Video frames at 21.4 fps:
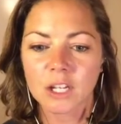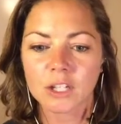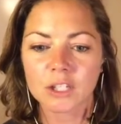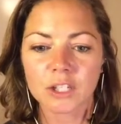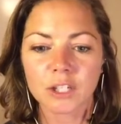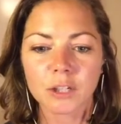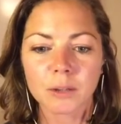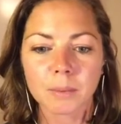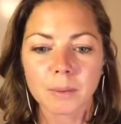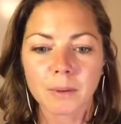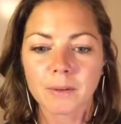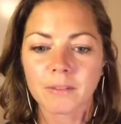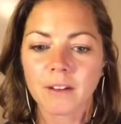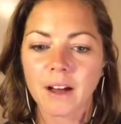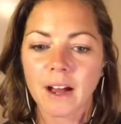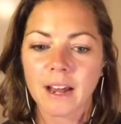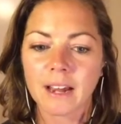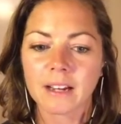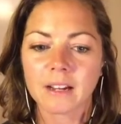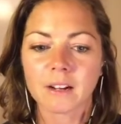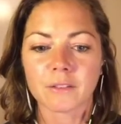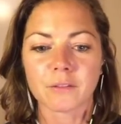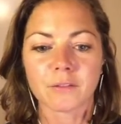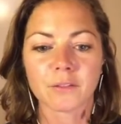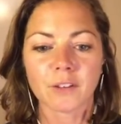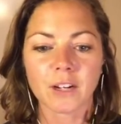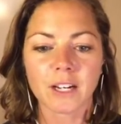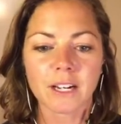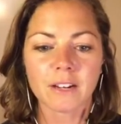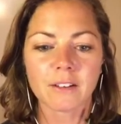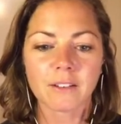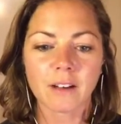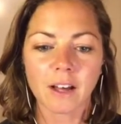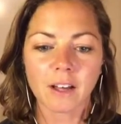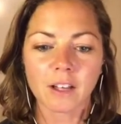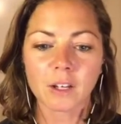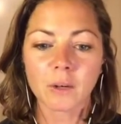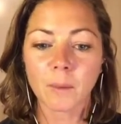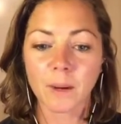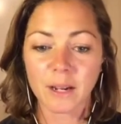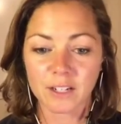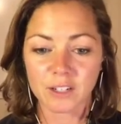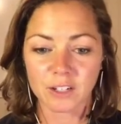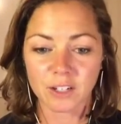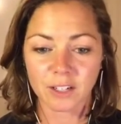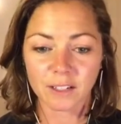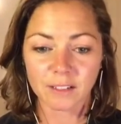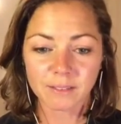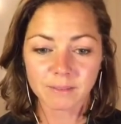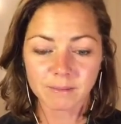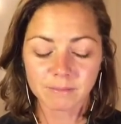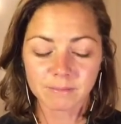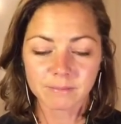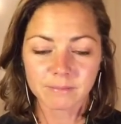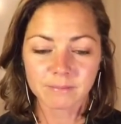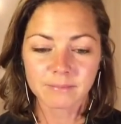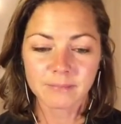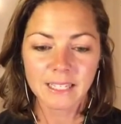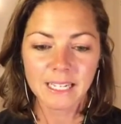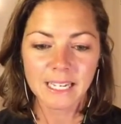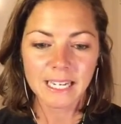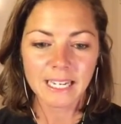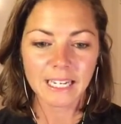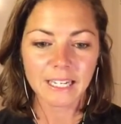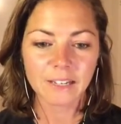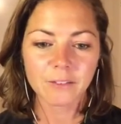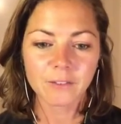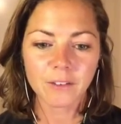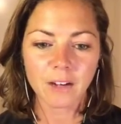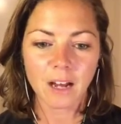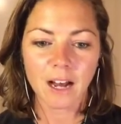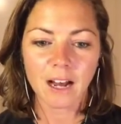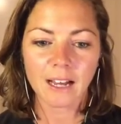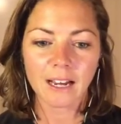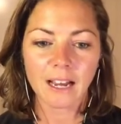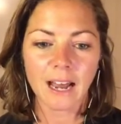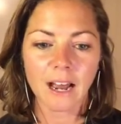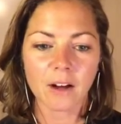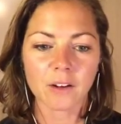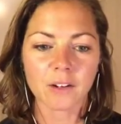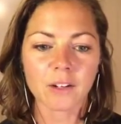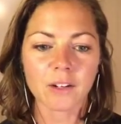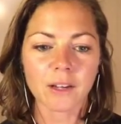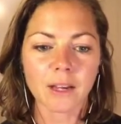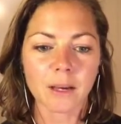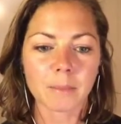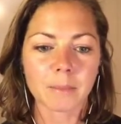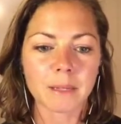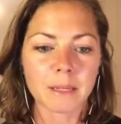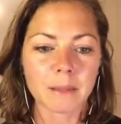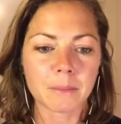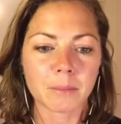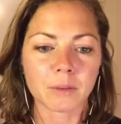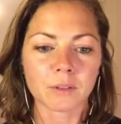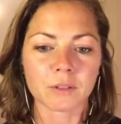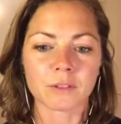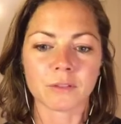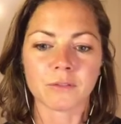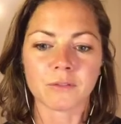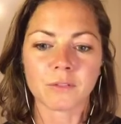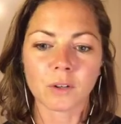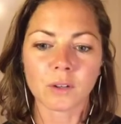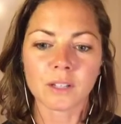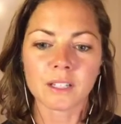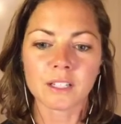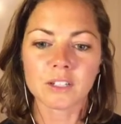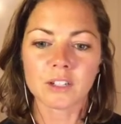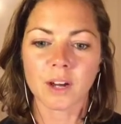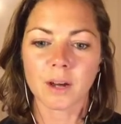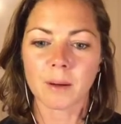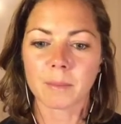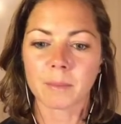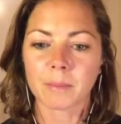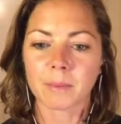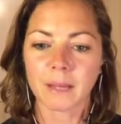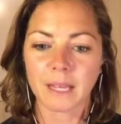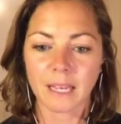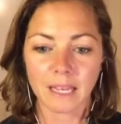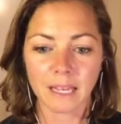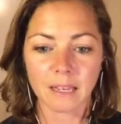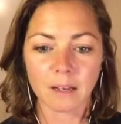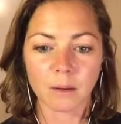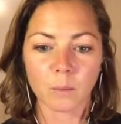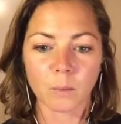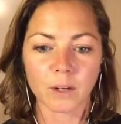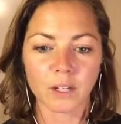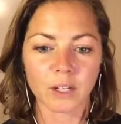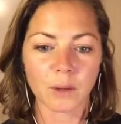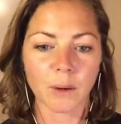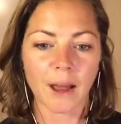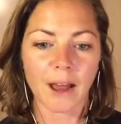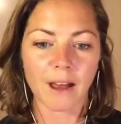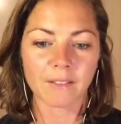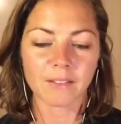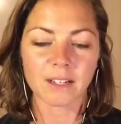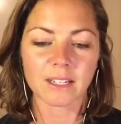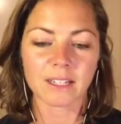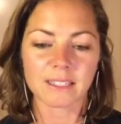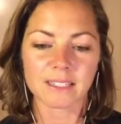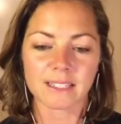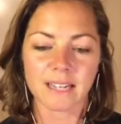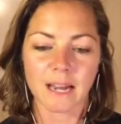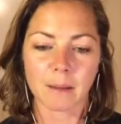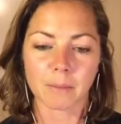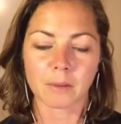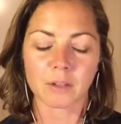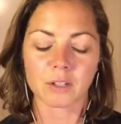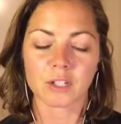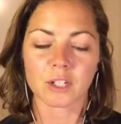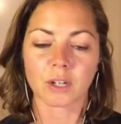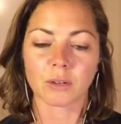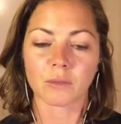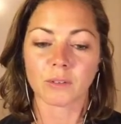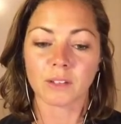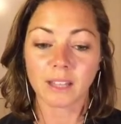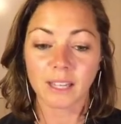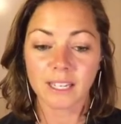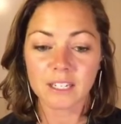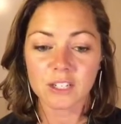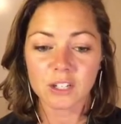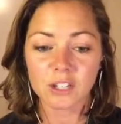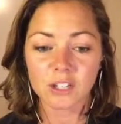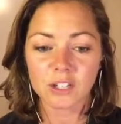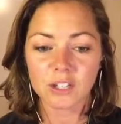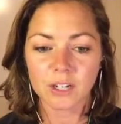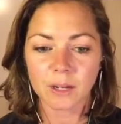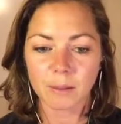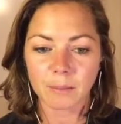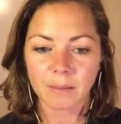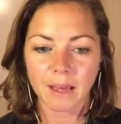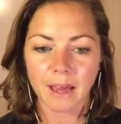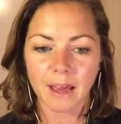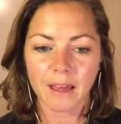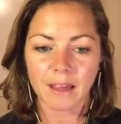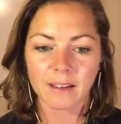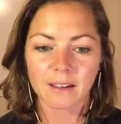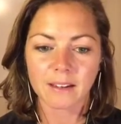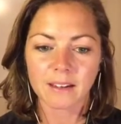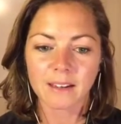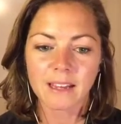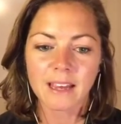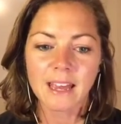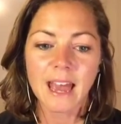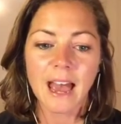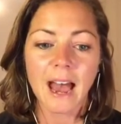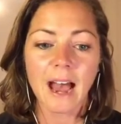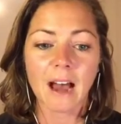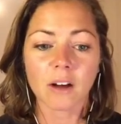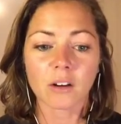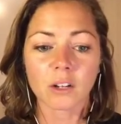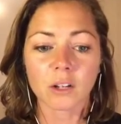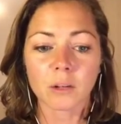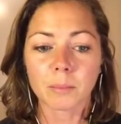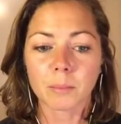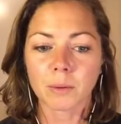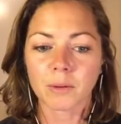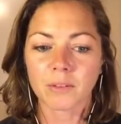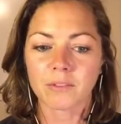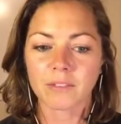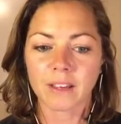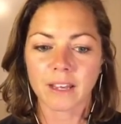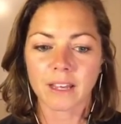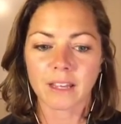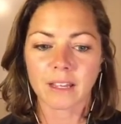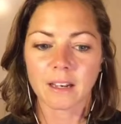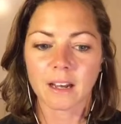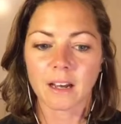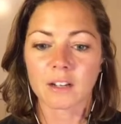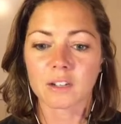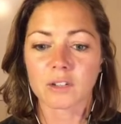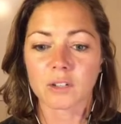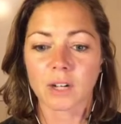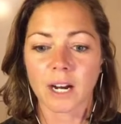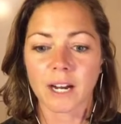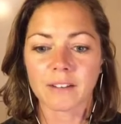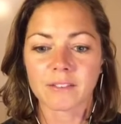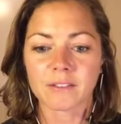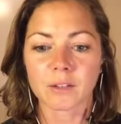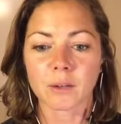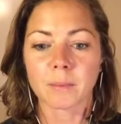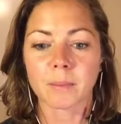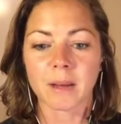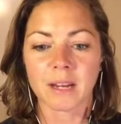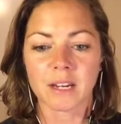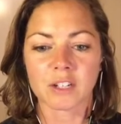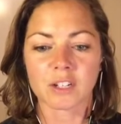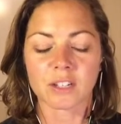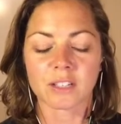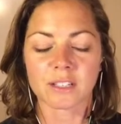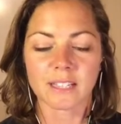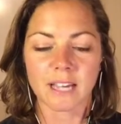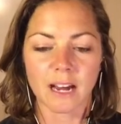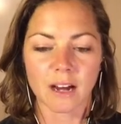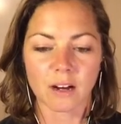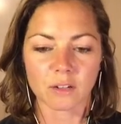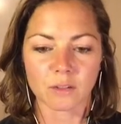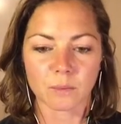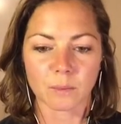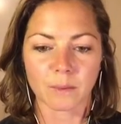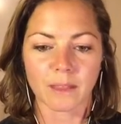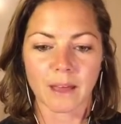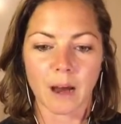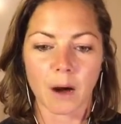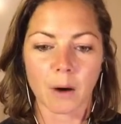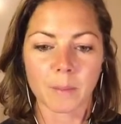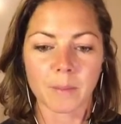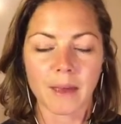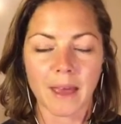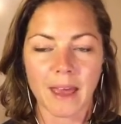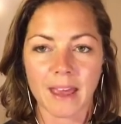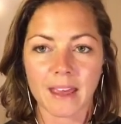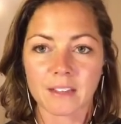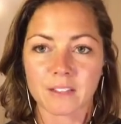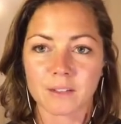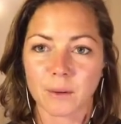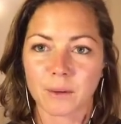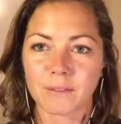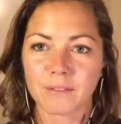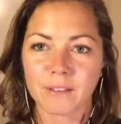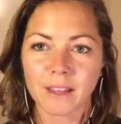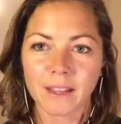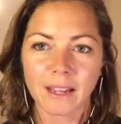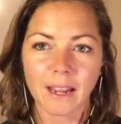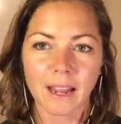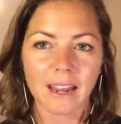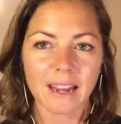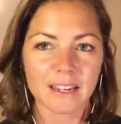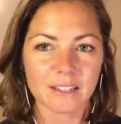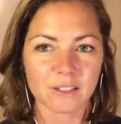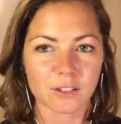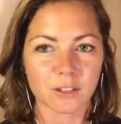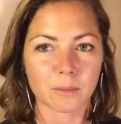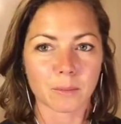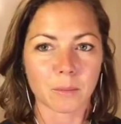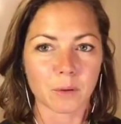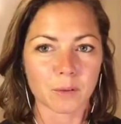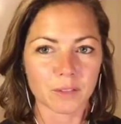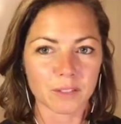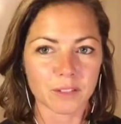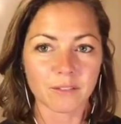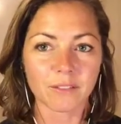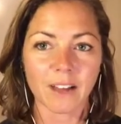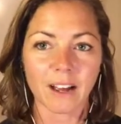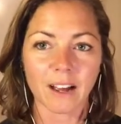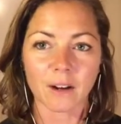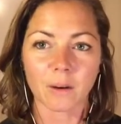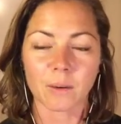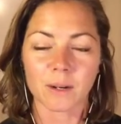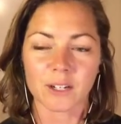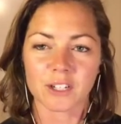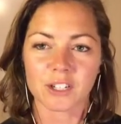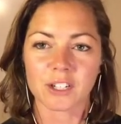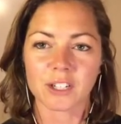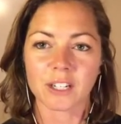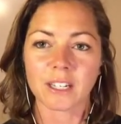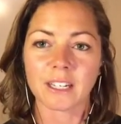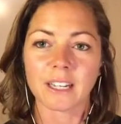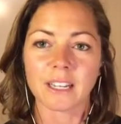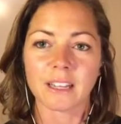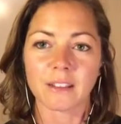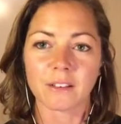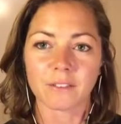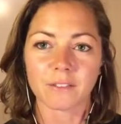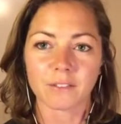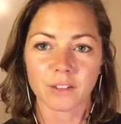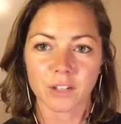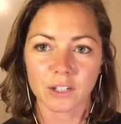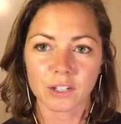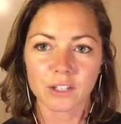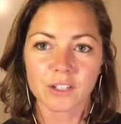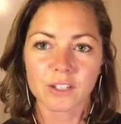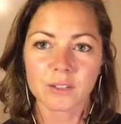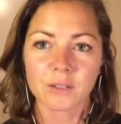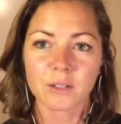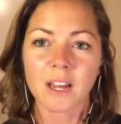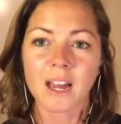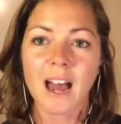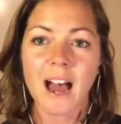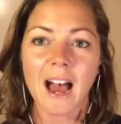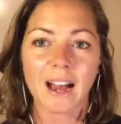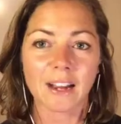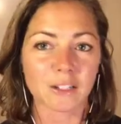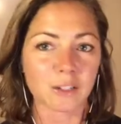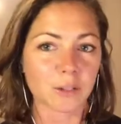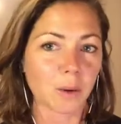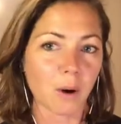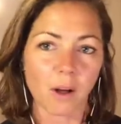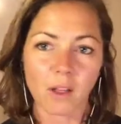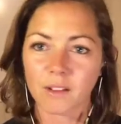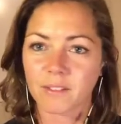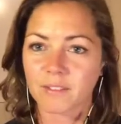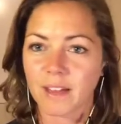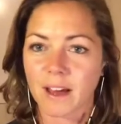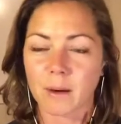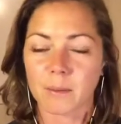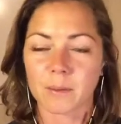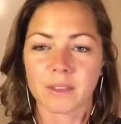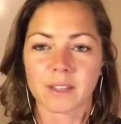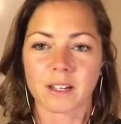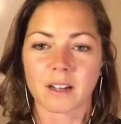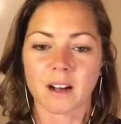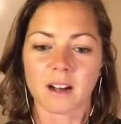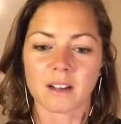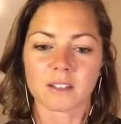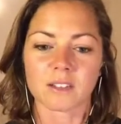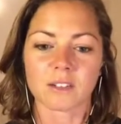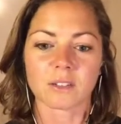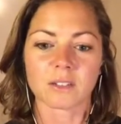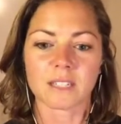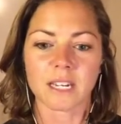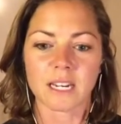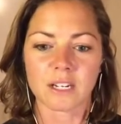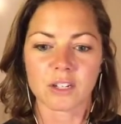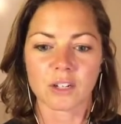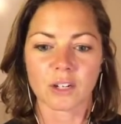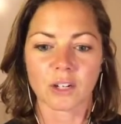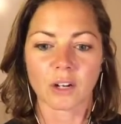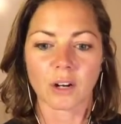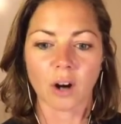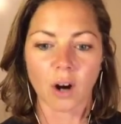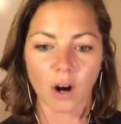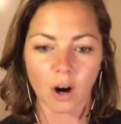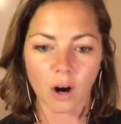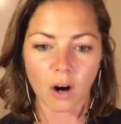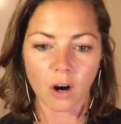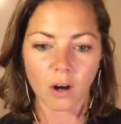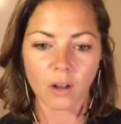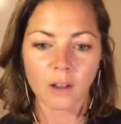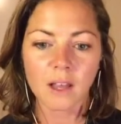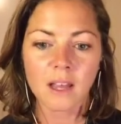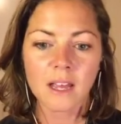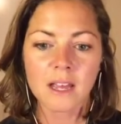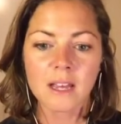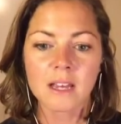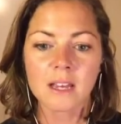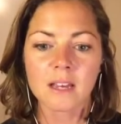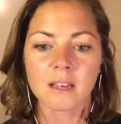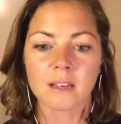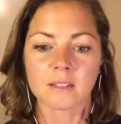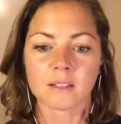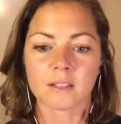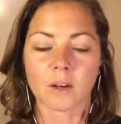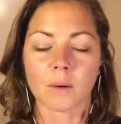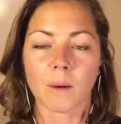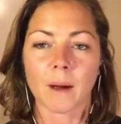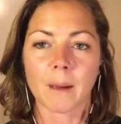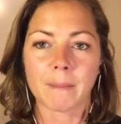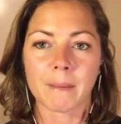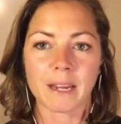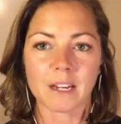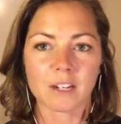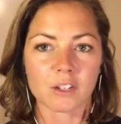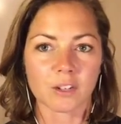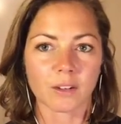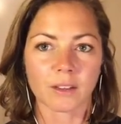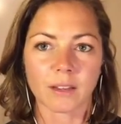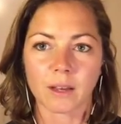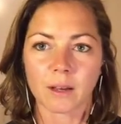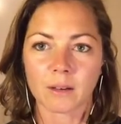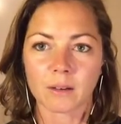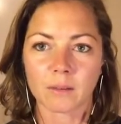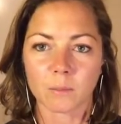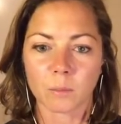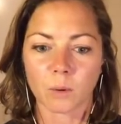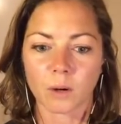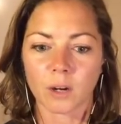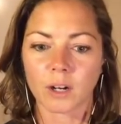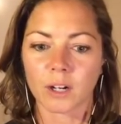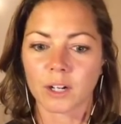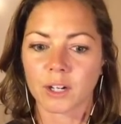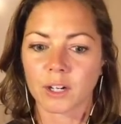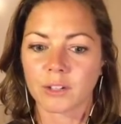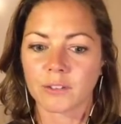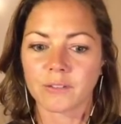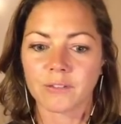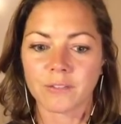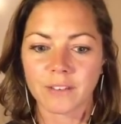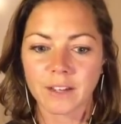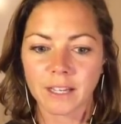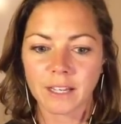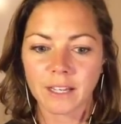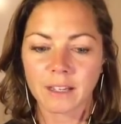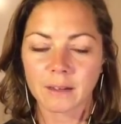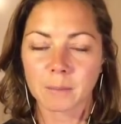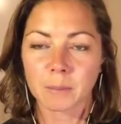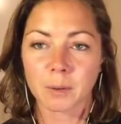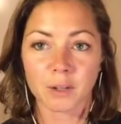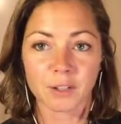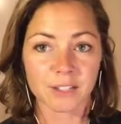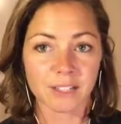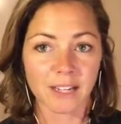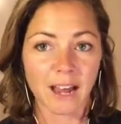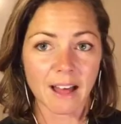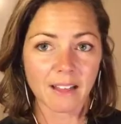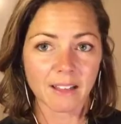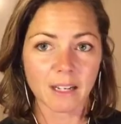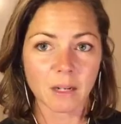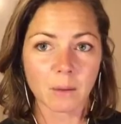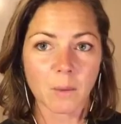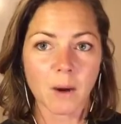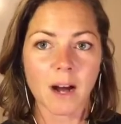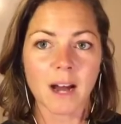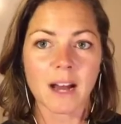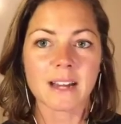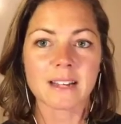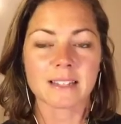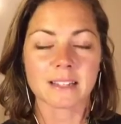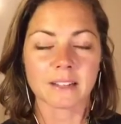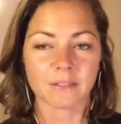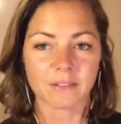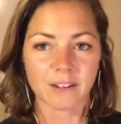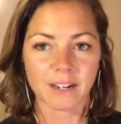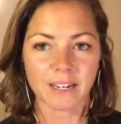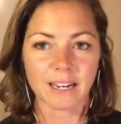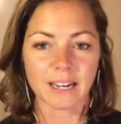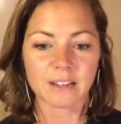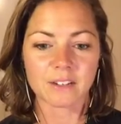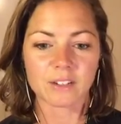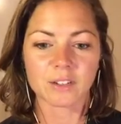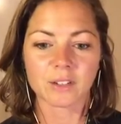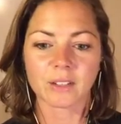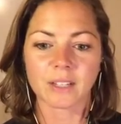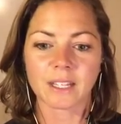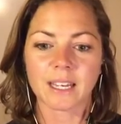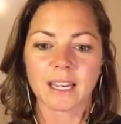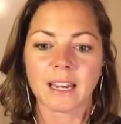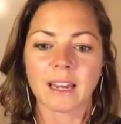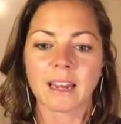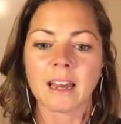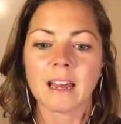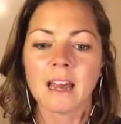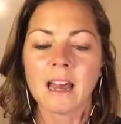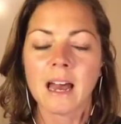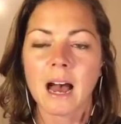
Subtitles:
Do you provide a free evaluation? If not, how do you get people to fully jump in when you haven't established a relationship yet? How do you prevent a drive to a patient's house without pay? So I feel like I answered most of that question in the first. I do all of that with the consultation call. So I make sure that we're a good fit personality-wise and financially.